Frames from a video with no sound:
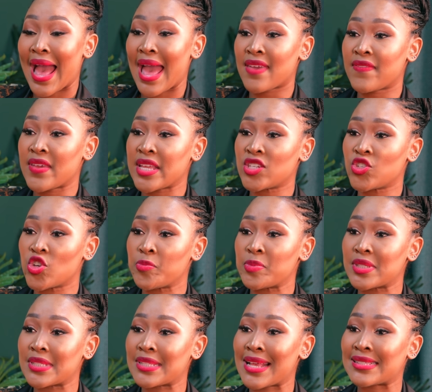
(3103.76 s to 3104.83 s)
IV
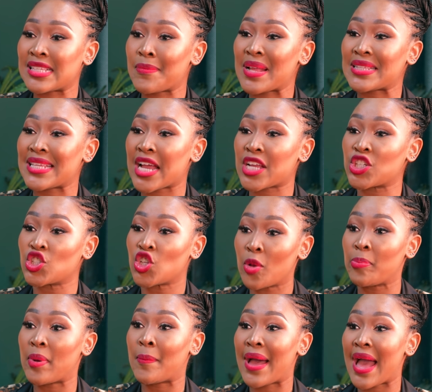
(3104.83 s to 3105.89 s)
drips. Nasema tuck
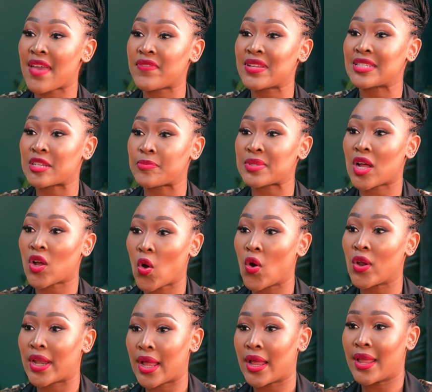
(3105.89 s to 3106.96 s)
shop and my IV drips are
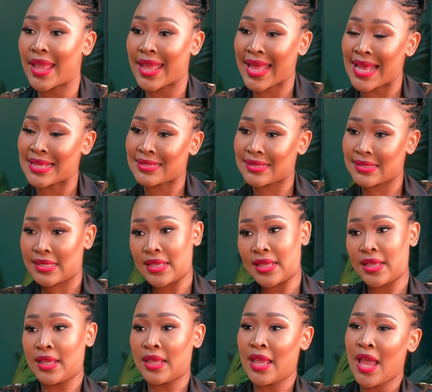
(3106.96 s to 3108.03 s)
corn. Ikas.
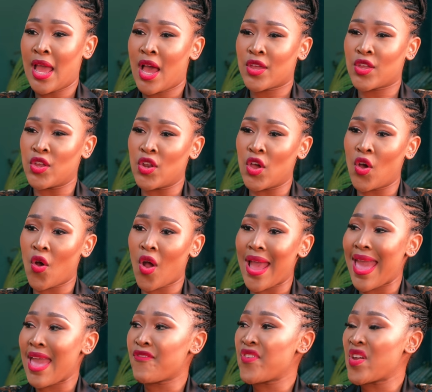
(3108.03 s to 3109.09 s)
You know,
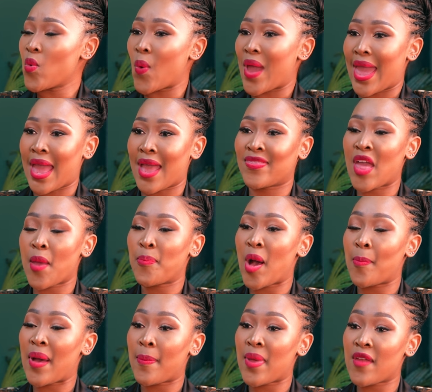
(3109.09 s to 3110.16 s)
everywhere they
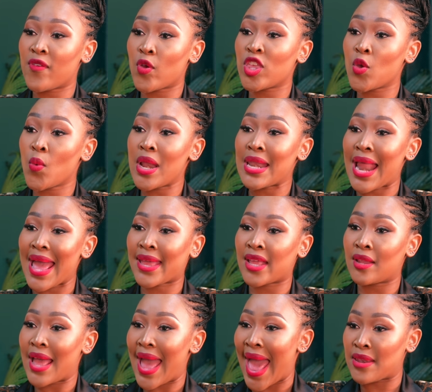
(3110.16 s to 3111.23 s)
pop up. You and I
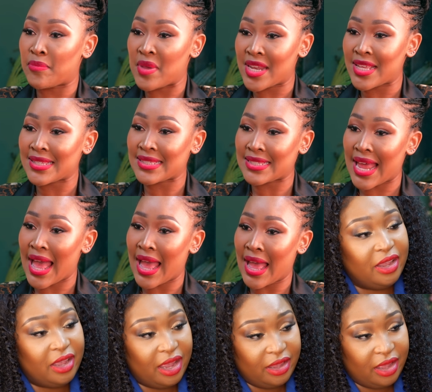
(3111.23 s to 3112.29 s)
could administer.
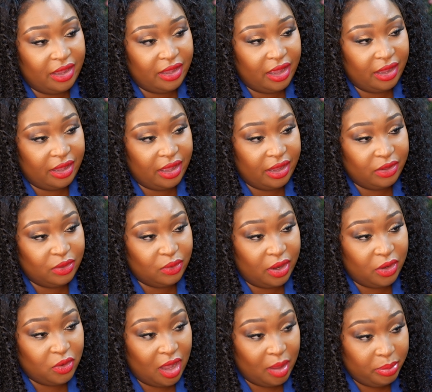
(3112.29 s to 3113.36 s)

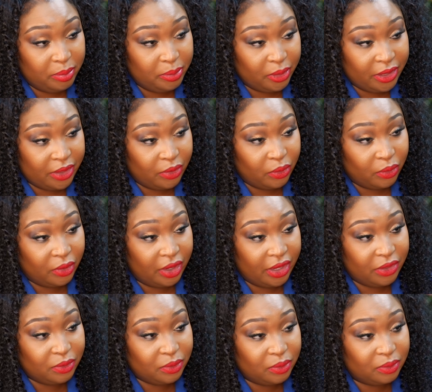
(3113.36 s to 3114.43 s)
you hyperboling or are you?